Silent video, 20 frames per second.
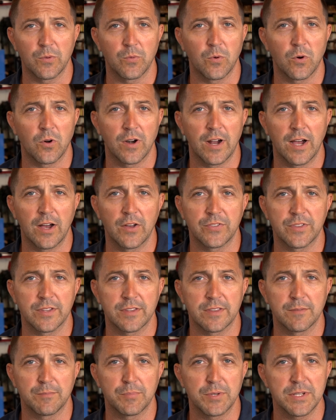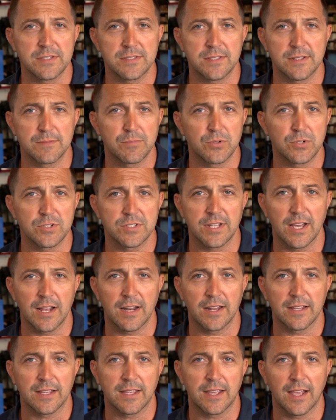wore out that the piston pushed out
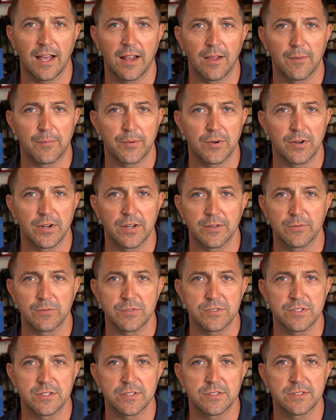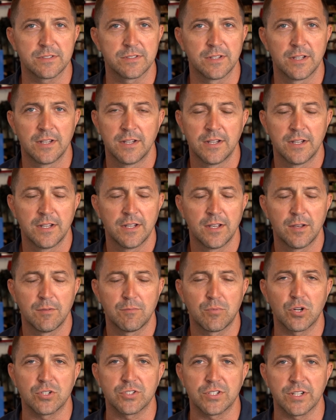of the caliper and it was just
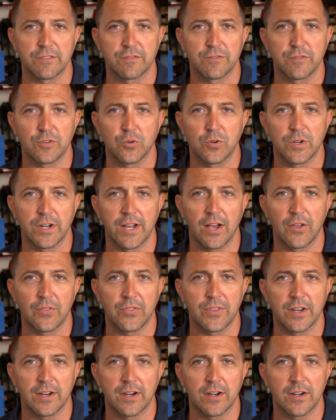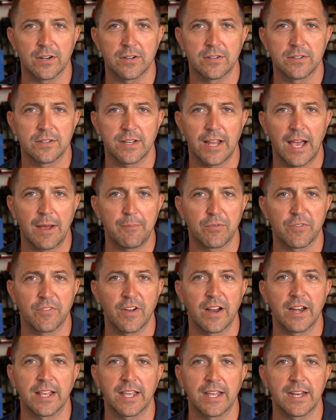pushing fluid out there, not
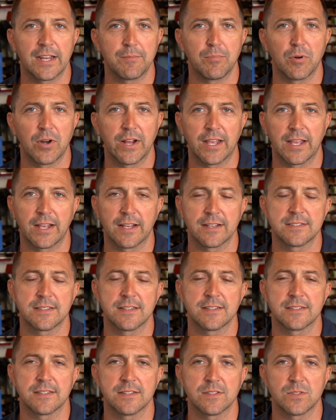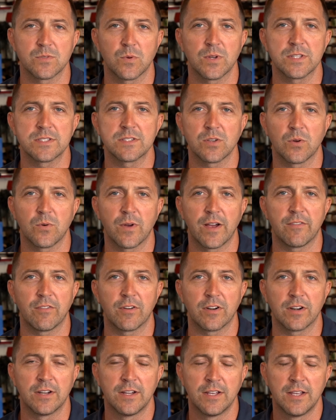providing any braking assistance
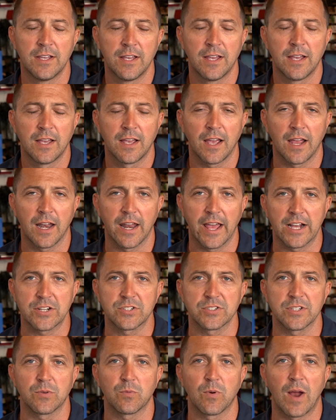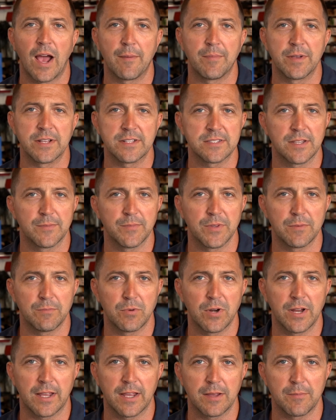whatsoever, and actually robbing some of the
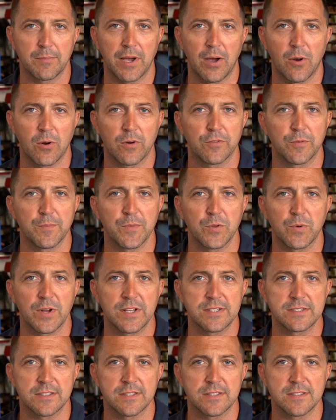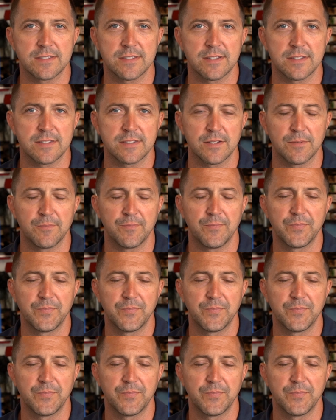braking power from the rest of the system.